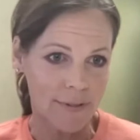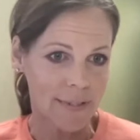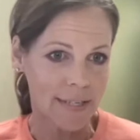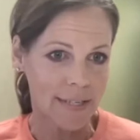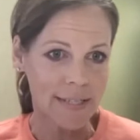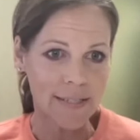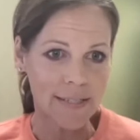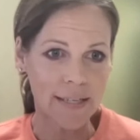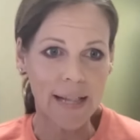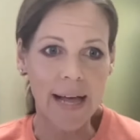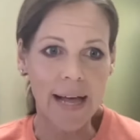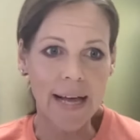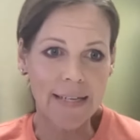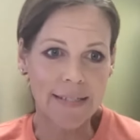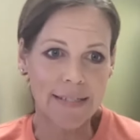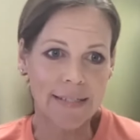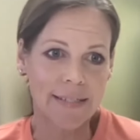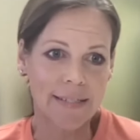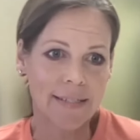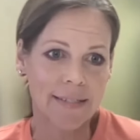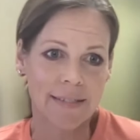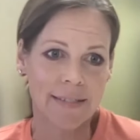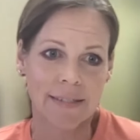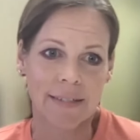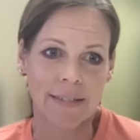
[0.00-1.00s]
these
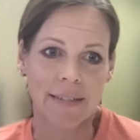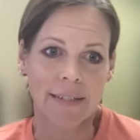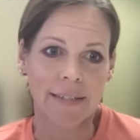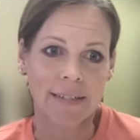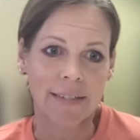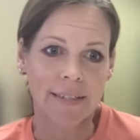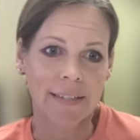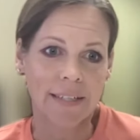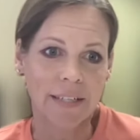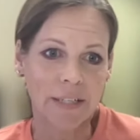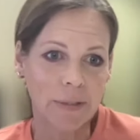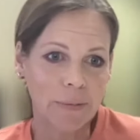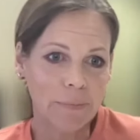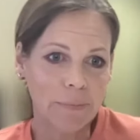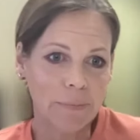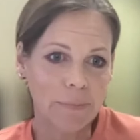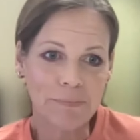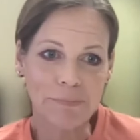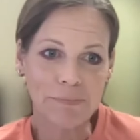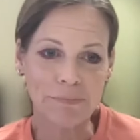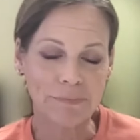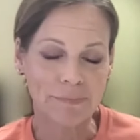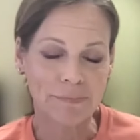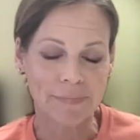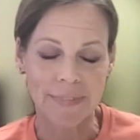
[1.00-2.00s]
classes
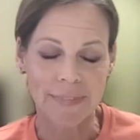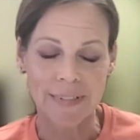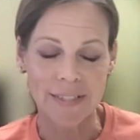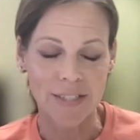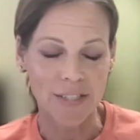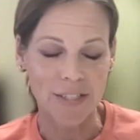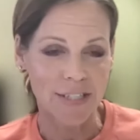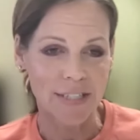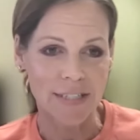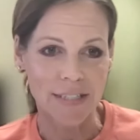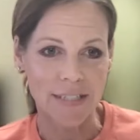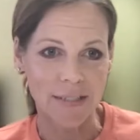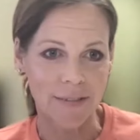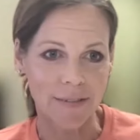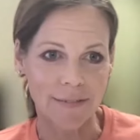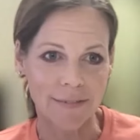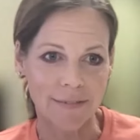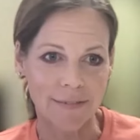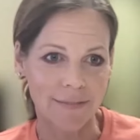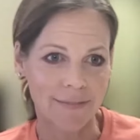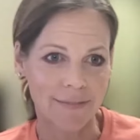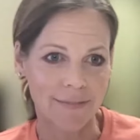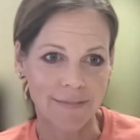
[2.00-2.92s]
um, it's just the